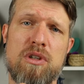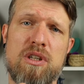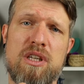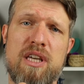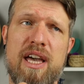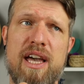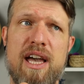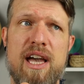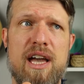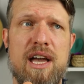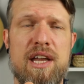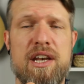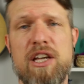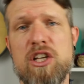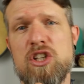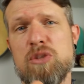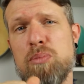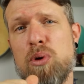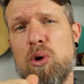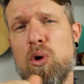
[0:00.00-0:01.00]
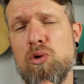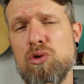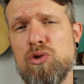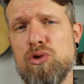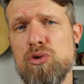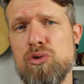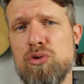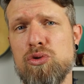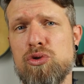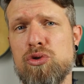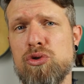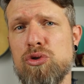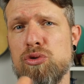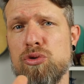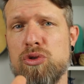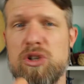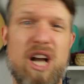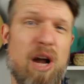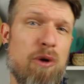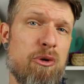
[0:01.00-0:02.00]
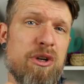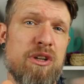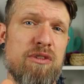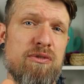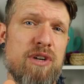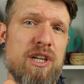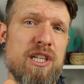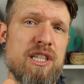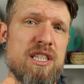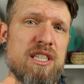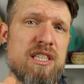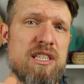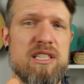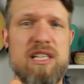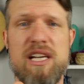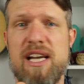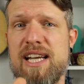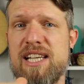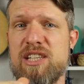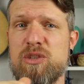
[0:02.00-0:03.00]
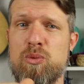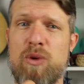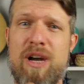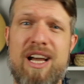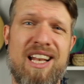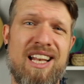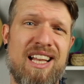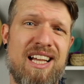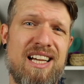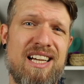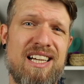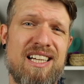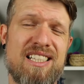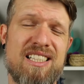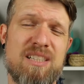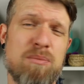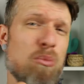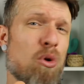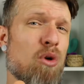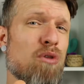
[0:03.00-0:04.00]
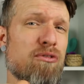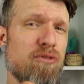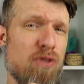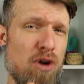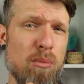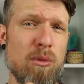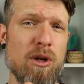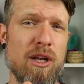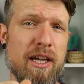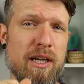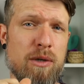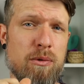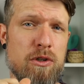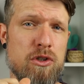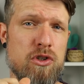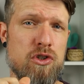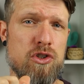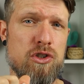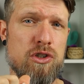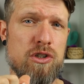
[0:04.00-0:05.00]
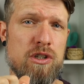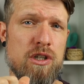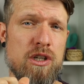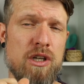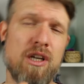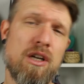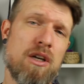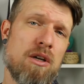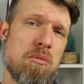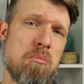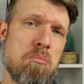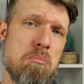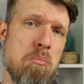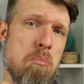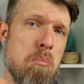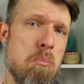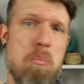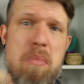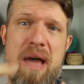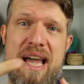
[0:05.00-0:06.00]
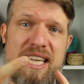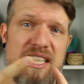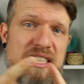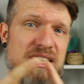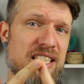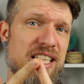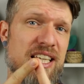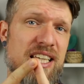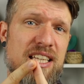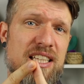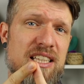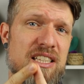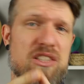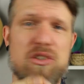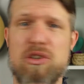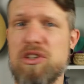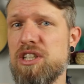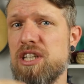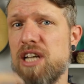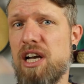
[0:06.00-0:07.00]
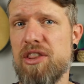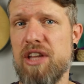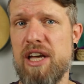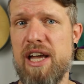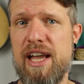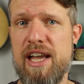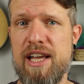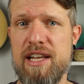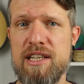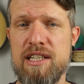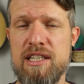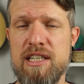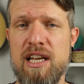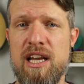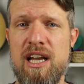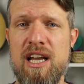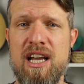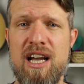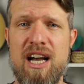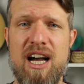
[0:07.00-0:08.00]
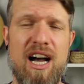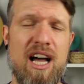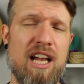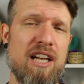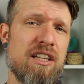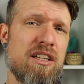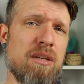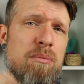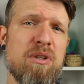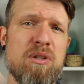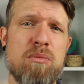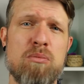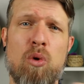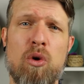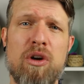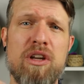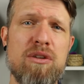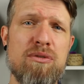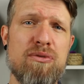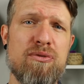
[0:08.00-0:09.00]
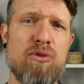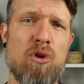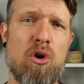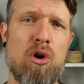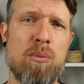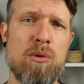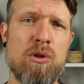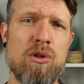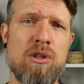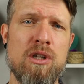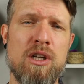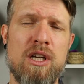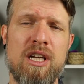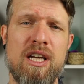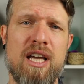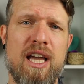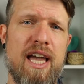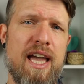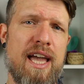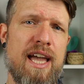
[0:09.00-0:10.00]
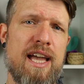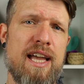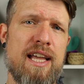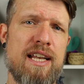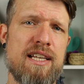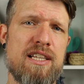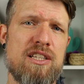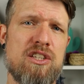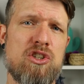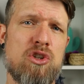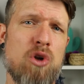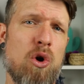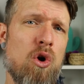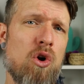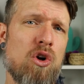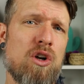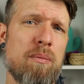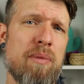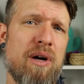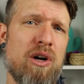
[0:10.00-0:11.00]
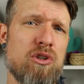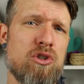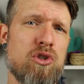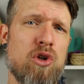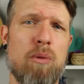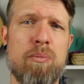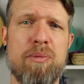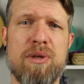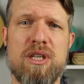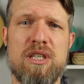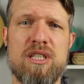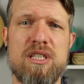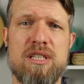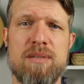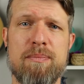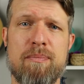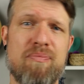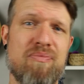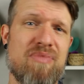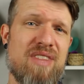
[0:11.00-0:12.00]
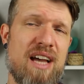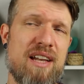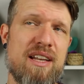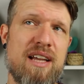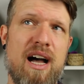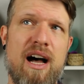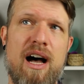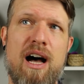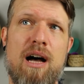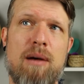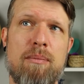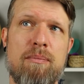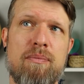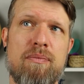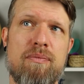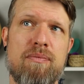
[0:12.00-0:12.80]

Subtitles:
can expose you to current events as well as more formal language. Magazines, on the other hand, are a little bit more informal and talk about topics that are,